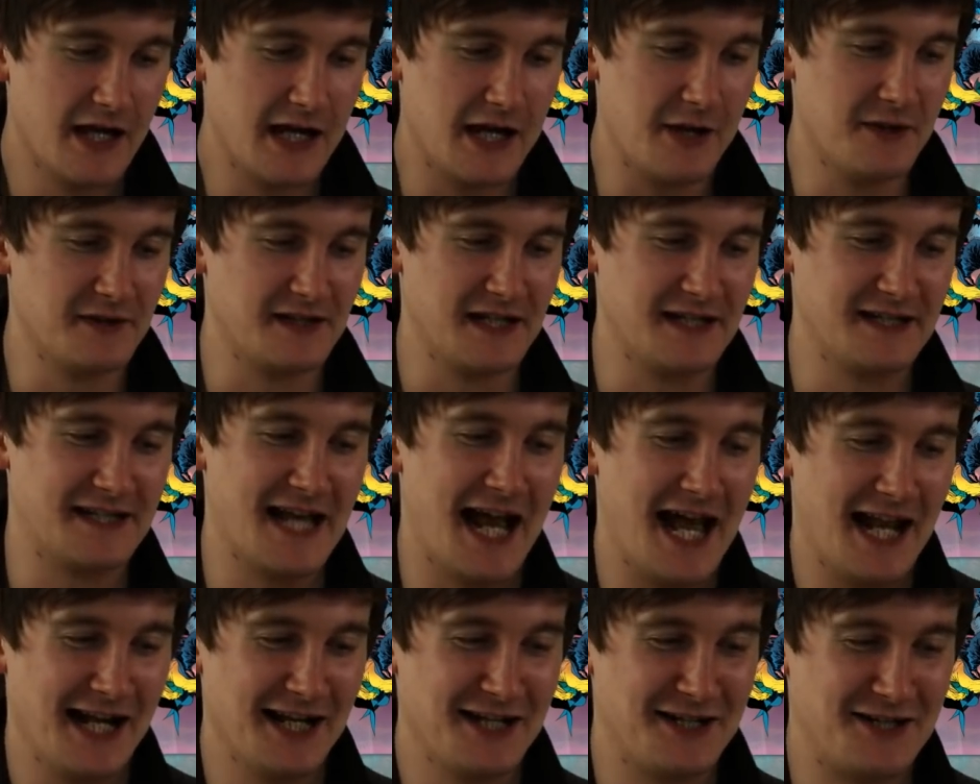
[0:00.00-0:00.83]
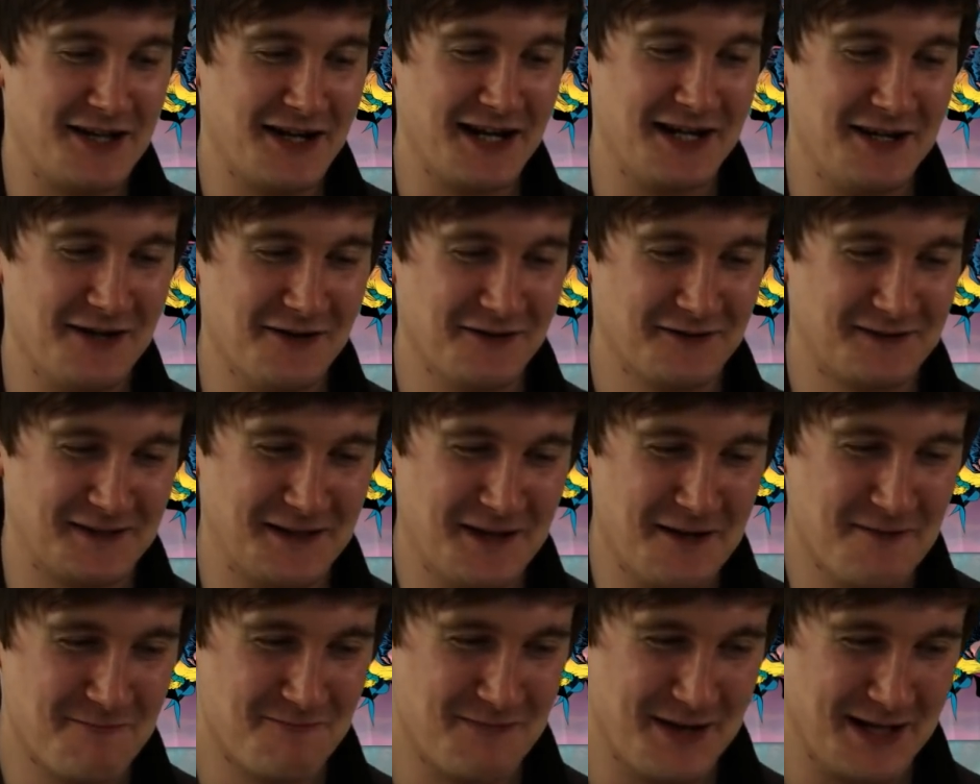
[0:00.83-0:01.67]
He was intelligent enough
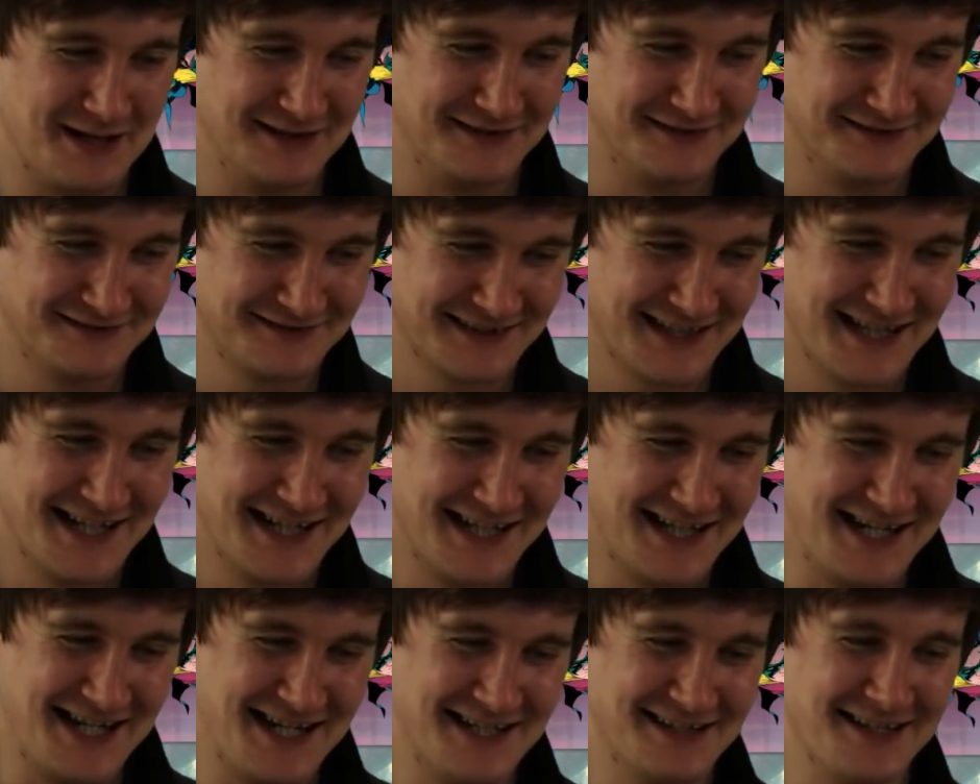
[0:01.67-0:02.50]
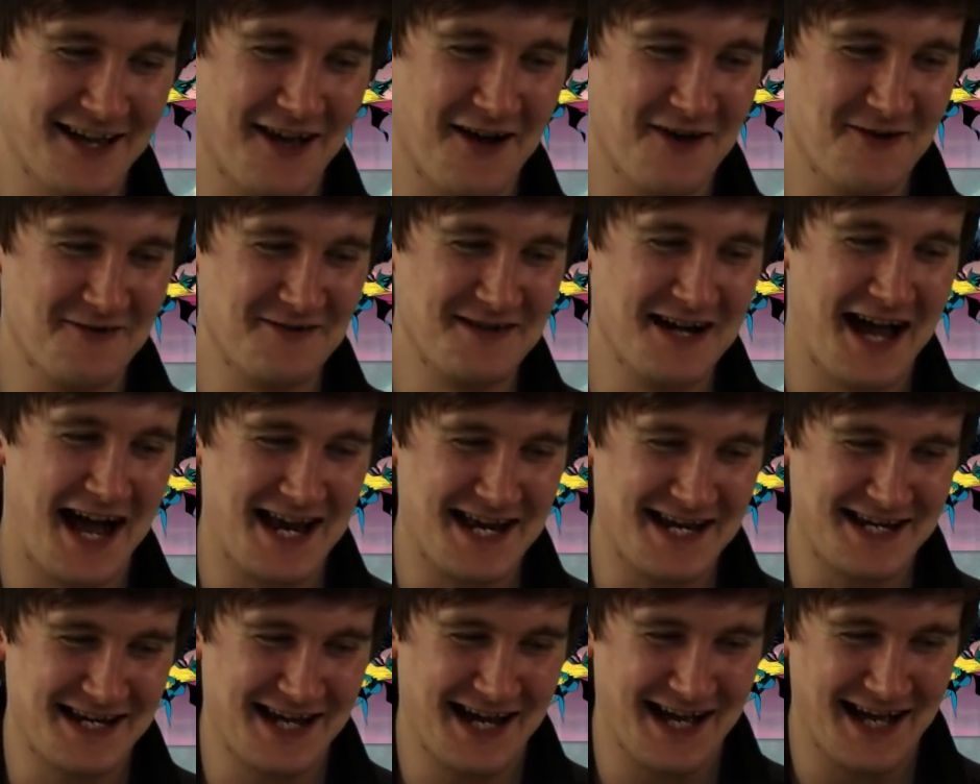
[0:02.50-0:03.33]
to build his own
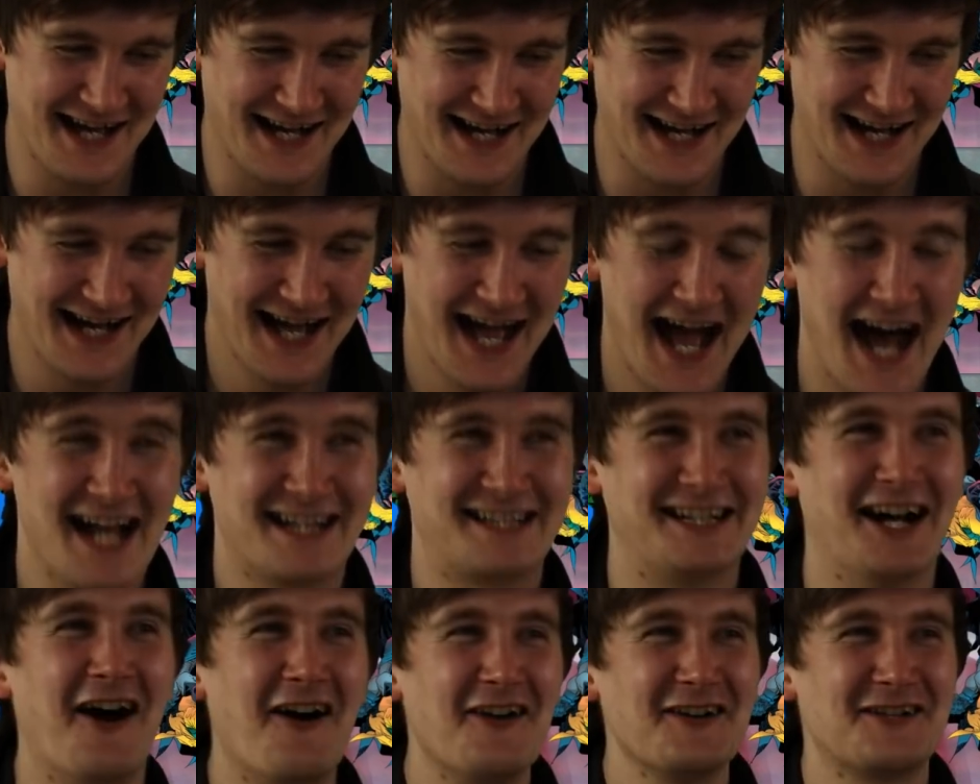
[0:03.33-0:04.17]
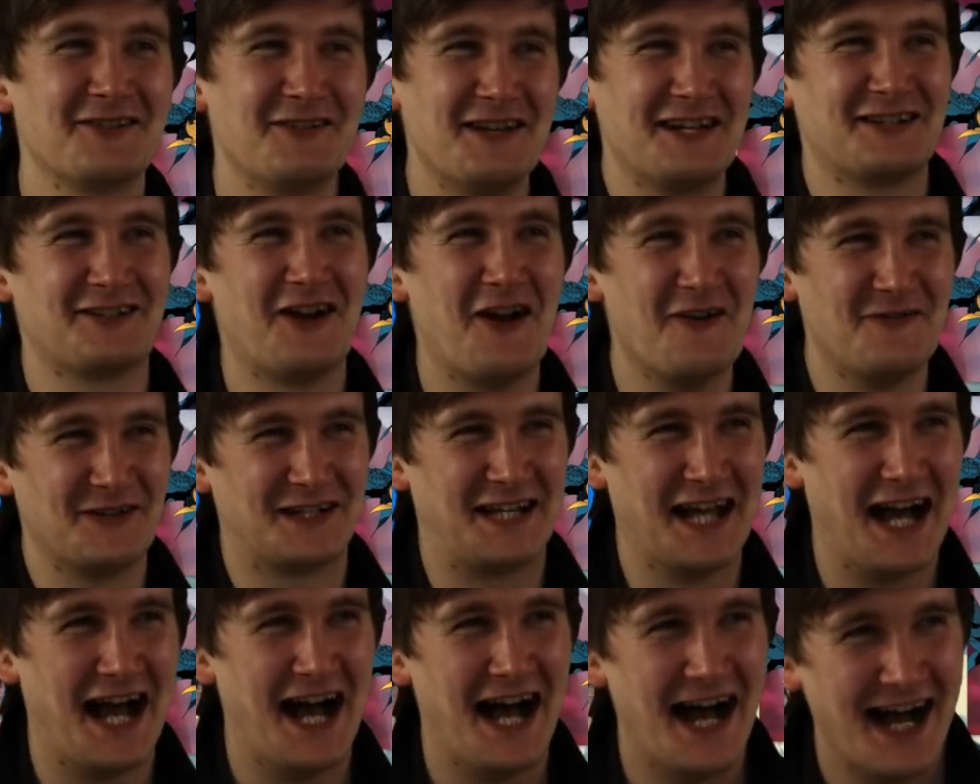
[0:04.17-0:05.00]
night car. I told you he drove a
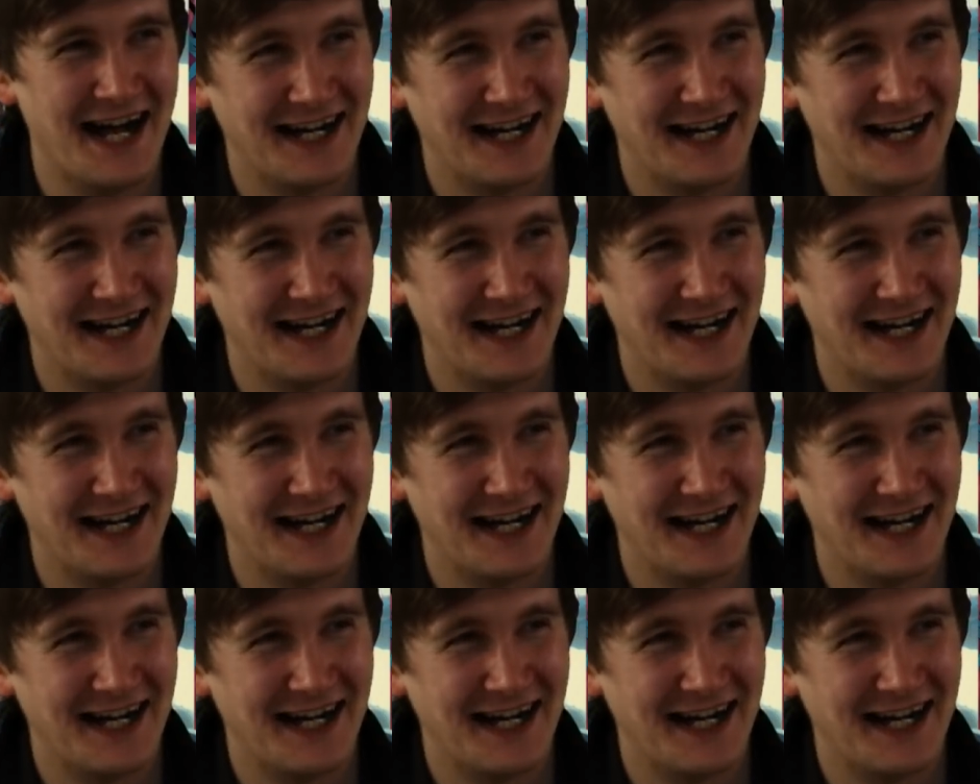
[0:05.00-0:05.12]
car.